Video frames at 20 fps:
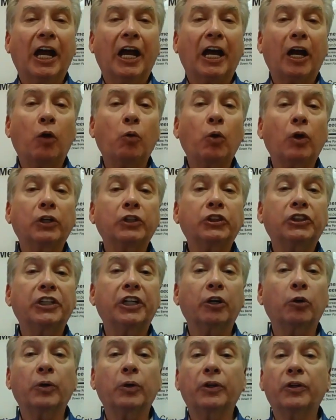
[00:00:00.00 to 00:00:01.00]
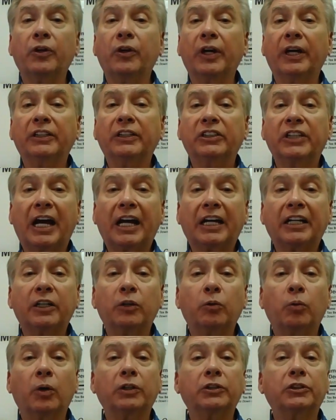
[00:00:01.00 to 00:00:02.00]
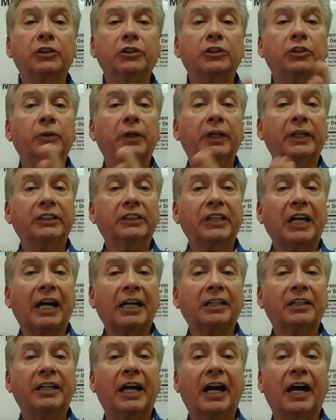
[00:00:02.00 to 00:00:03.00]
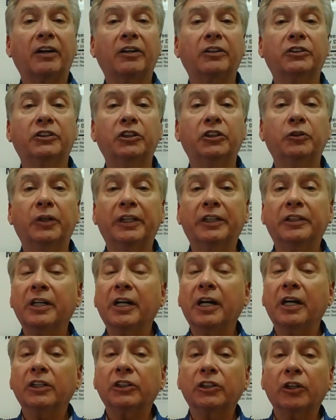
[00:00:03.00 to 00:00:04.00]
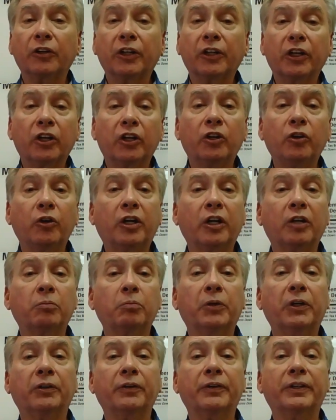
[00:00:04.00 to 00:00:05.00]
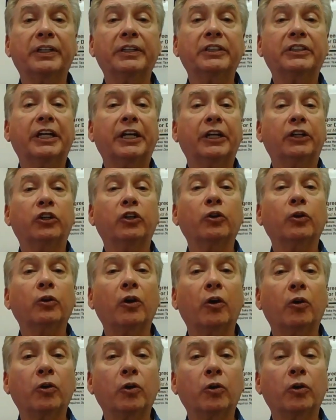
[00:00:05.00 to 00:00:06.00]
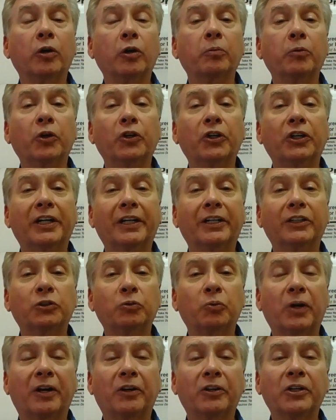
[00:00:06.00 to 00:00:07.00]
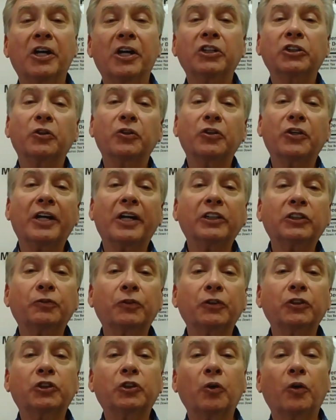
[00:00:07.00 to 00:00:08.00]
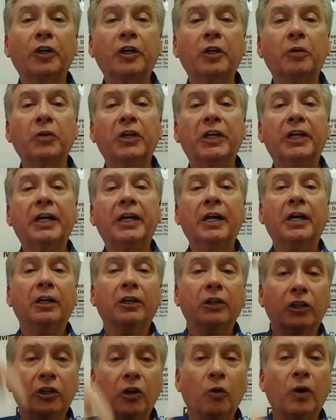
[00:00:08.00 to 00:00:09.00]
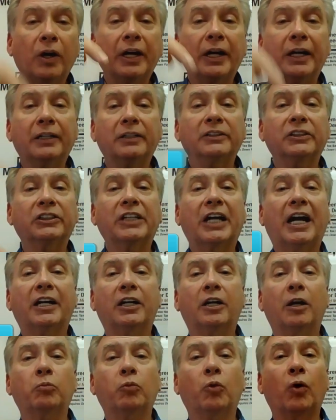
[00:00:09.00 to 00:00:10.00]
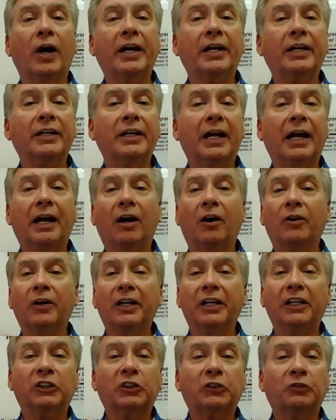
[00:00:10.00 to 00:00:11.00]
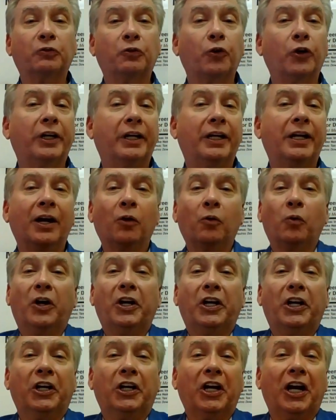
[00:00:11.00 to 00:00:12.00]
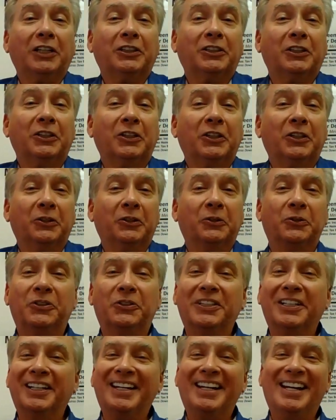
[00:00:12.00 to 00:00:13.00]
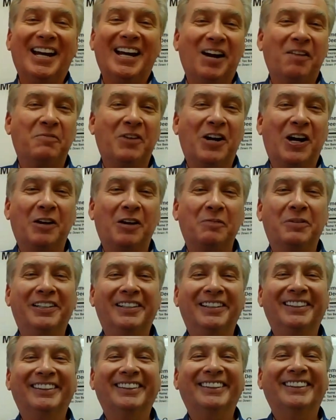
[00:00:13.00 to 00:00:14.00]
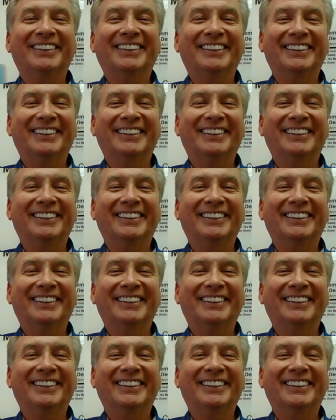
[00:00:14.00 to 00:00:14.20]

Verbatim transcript: And I want to share with you exactly what to do, exactly how to do it, so that you can build this in your local community as well. So thanks for joining me. Go ahead and sign up right now. It's free. What do you got to lose? Yeah, baby.